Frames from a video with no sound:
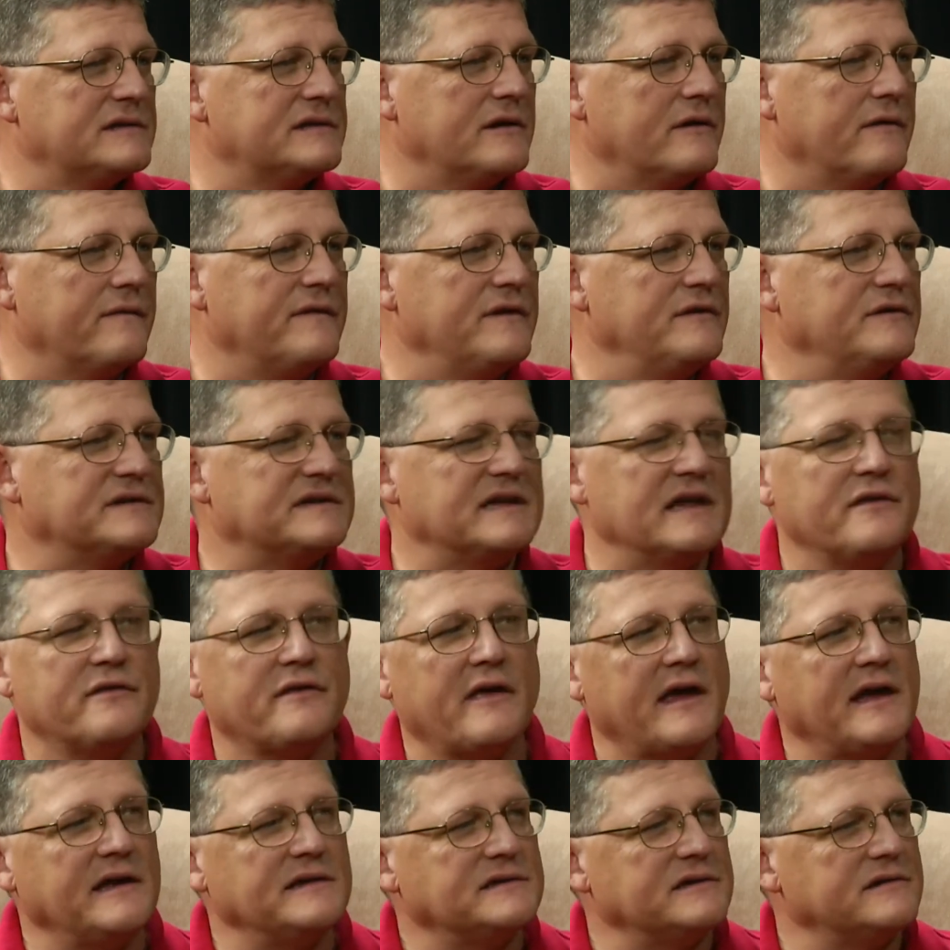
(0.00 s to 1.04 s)
So if you see
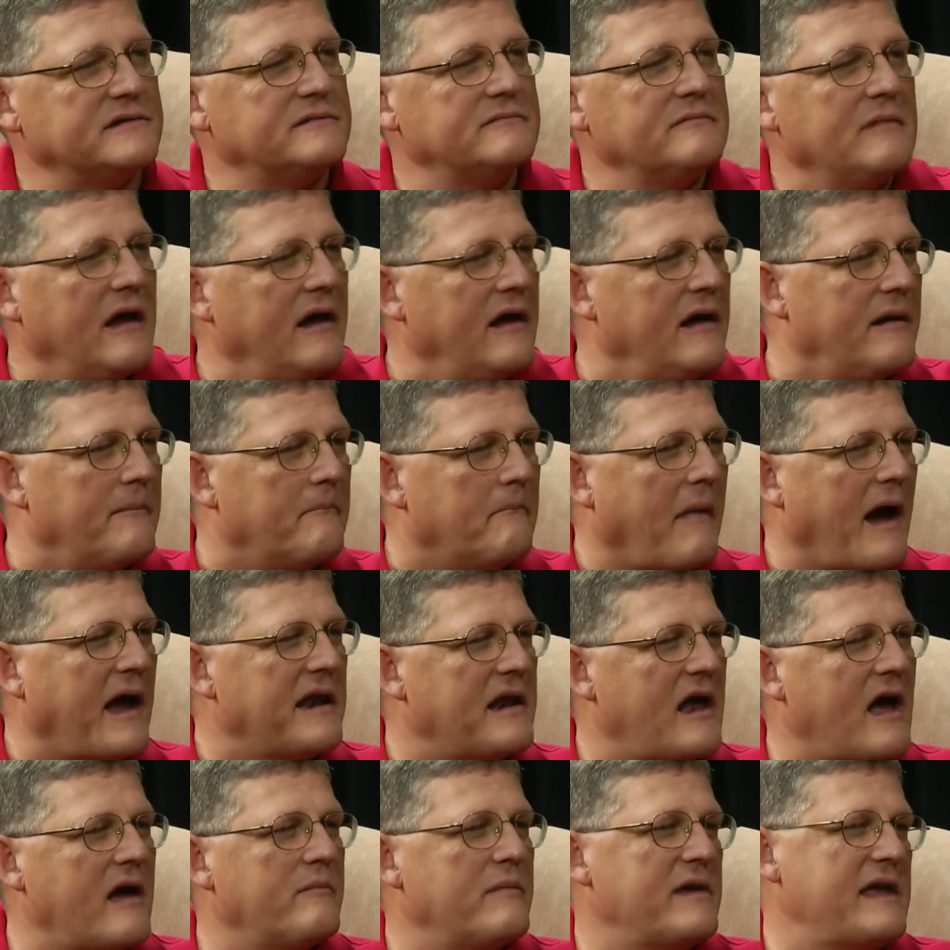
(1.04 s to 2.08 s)
things that might
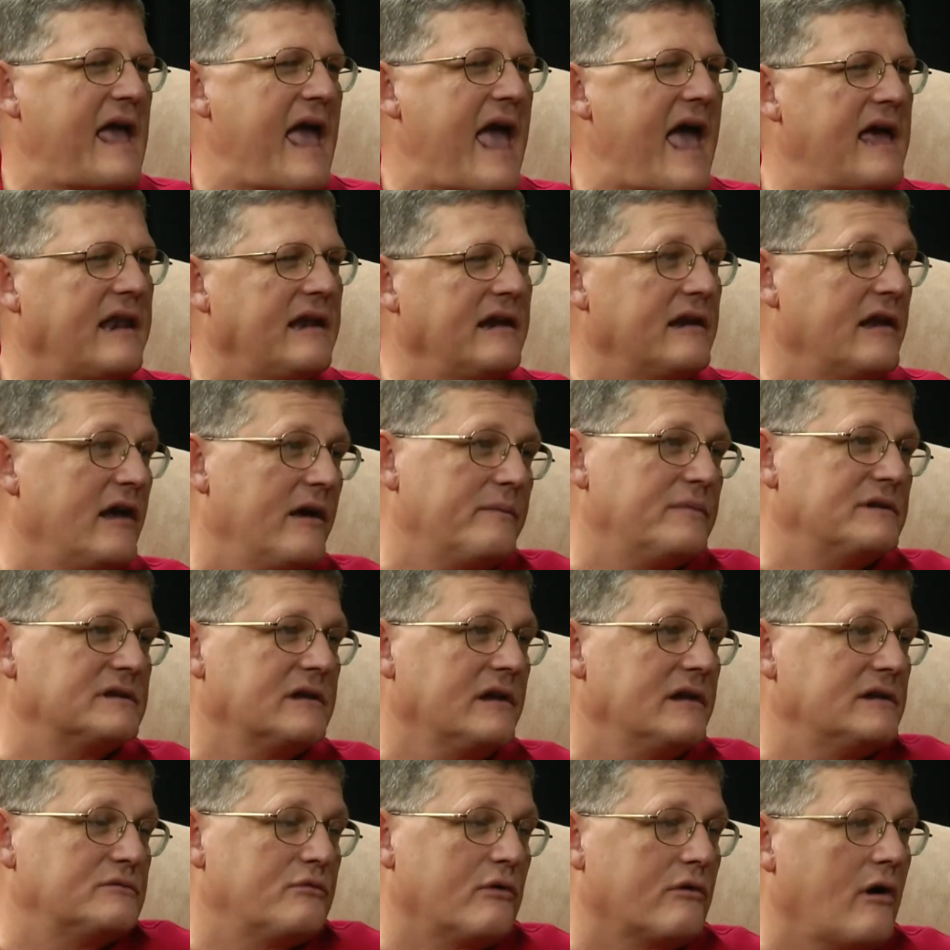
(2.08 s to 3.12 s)
not be adding up, it's
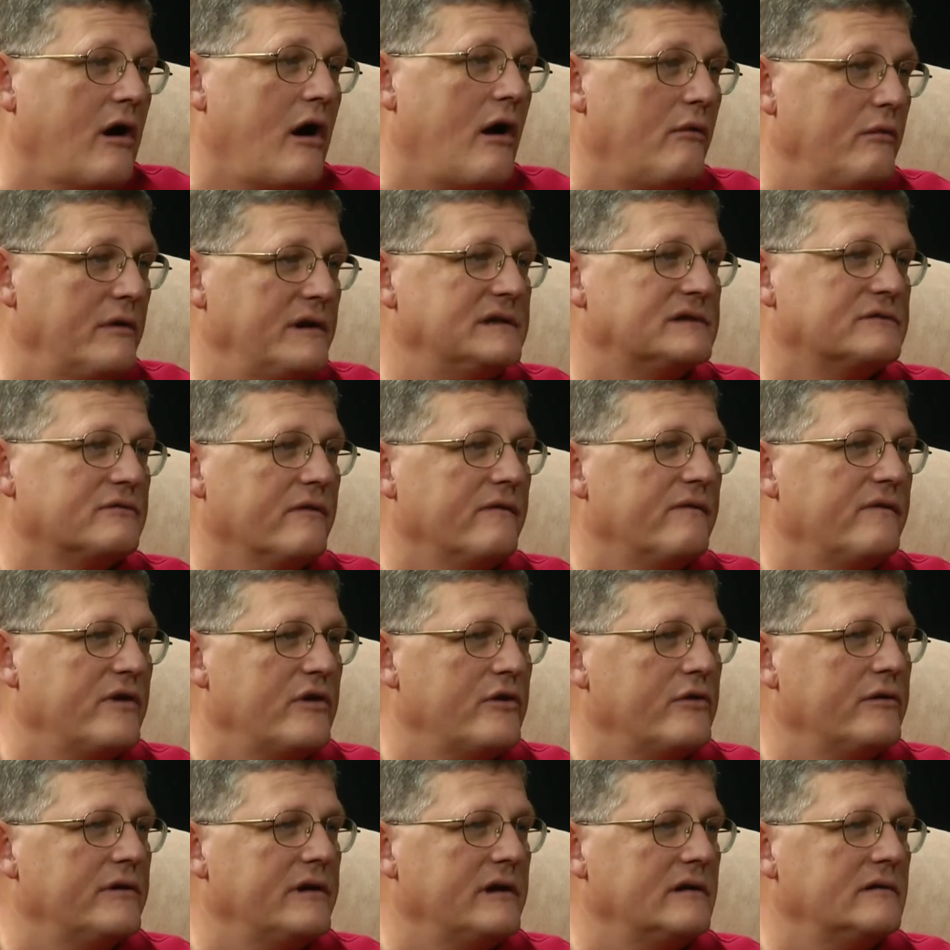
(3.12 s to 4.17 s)
because we're always
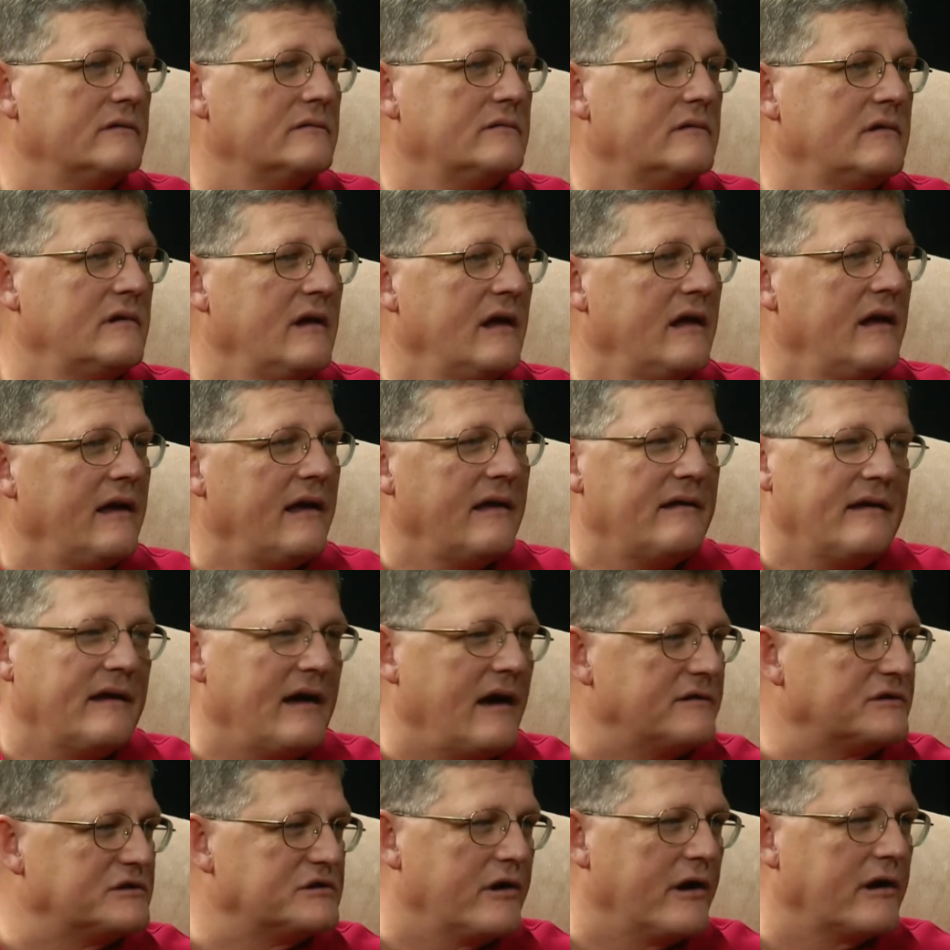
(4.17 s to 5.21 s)
reviewing
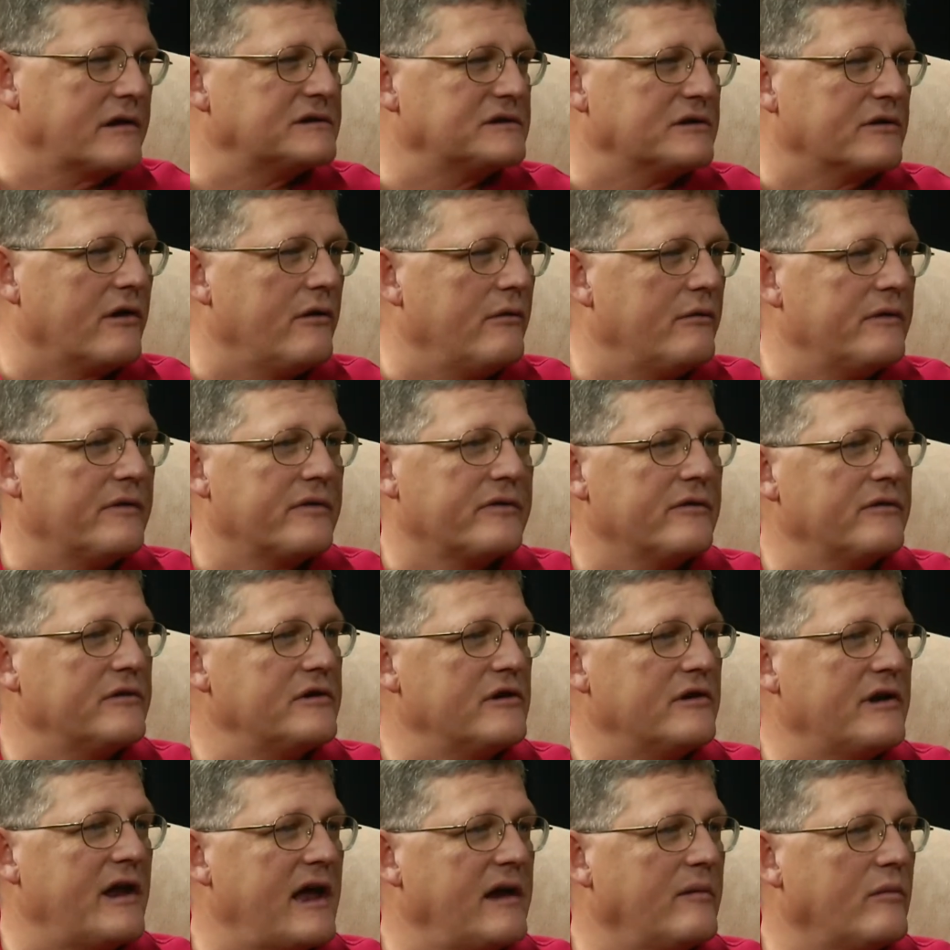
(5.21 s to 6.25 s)
how trucks are going through
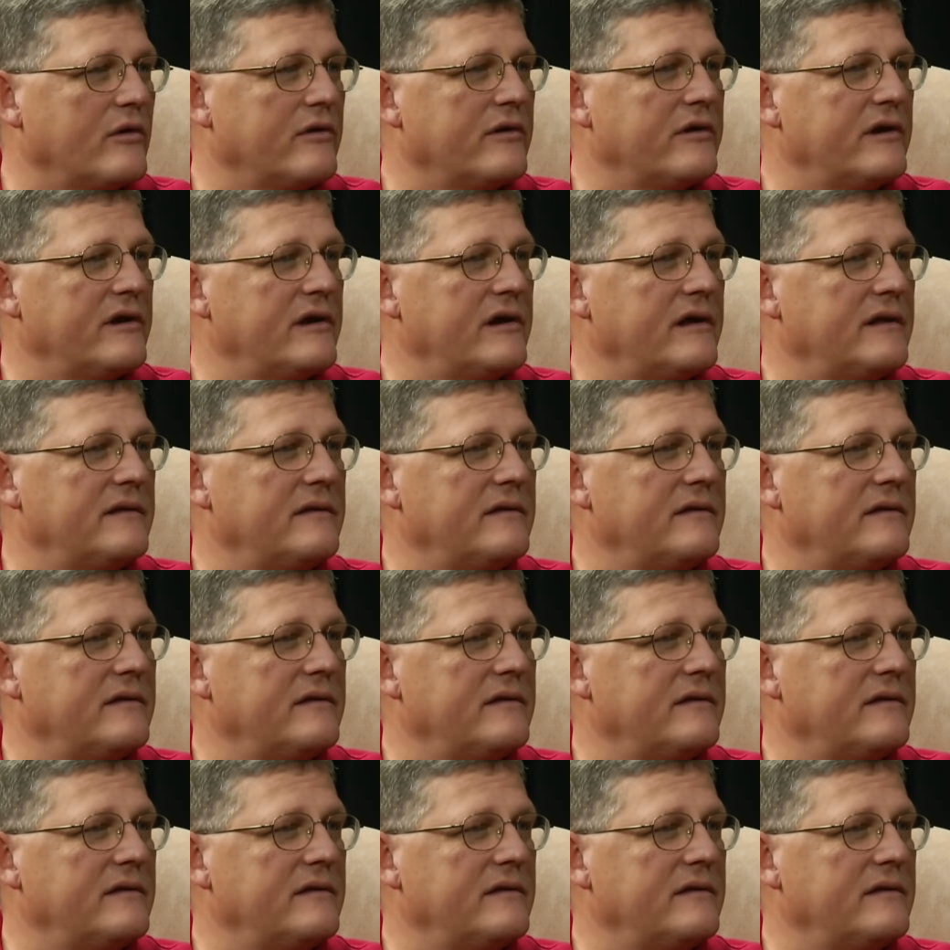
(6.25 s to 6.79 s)
your neighborhood.